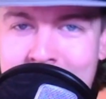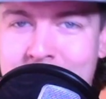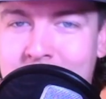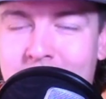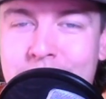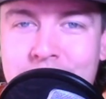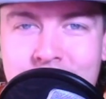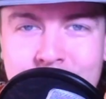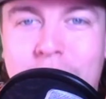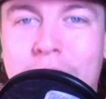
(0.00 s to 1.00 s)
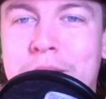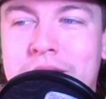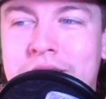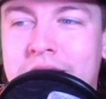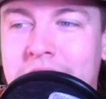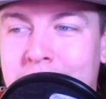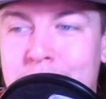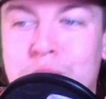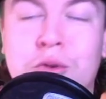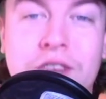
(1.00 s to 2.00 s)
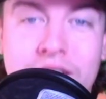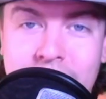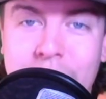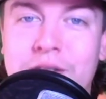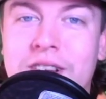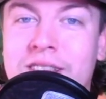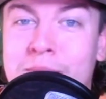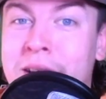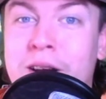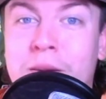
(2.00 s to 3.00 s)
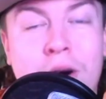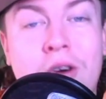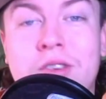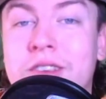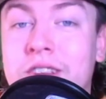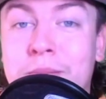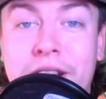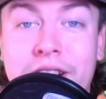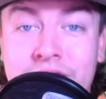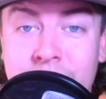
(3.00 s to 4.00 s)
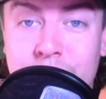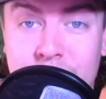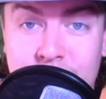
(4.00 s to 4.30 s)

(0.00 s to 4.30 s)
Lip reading: the offensive weapons, that they improve the defense, that Micah Parsons can make a difference for